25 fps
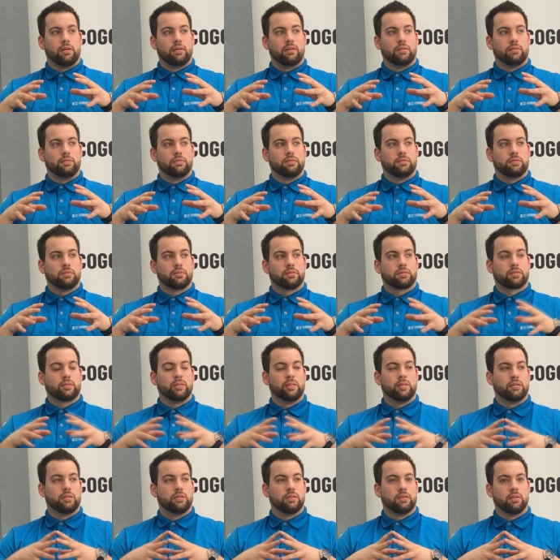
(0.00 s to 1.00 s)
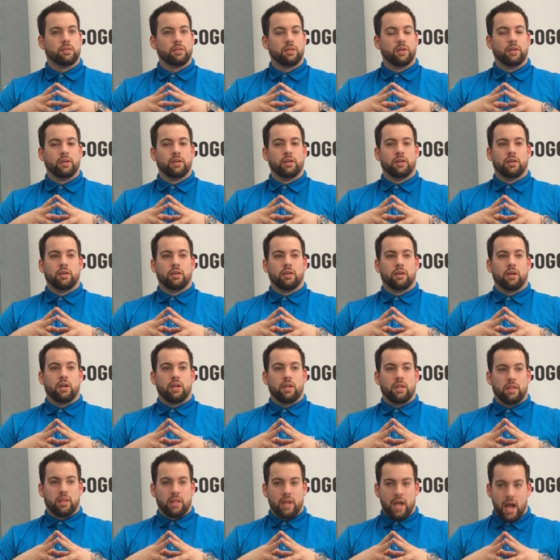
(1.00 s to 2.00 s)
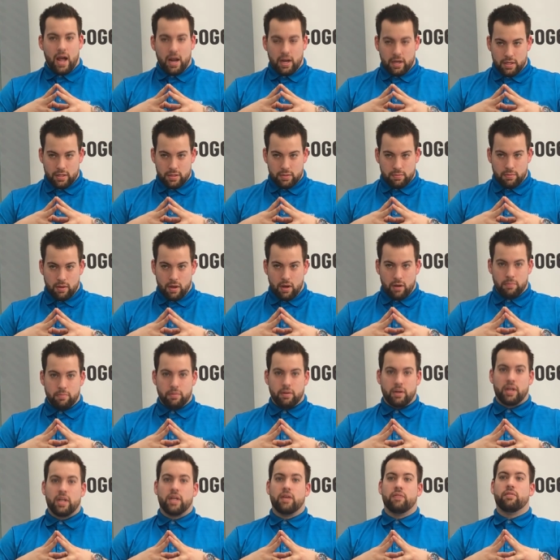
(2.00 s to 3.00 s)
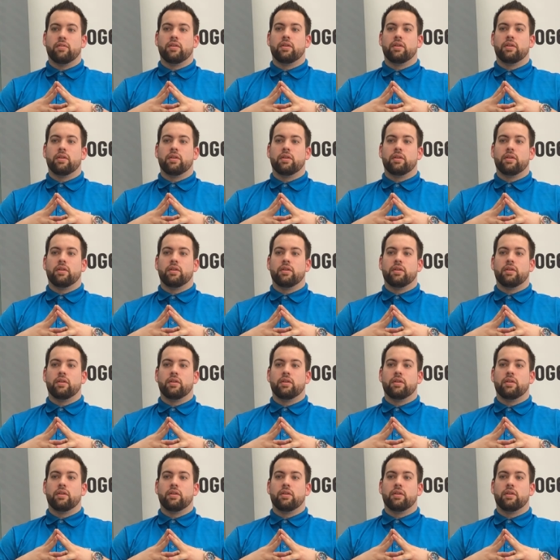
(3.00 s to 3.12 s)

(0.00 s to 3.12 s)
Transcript: Like if it's a shared building and that as well, but okay.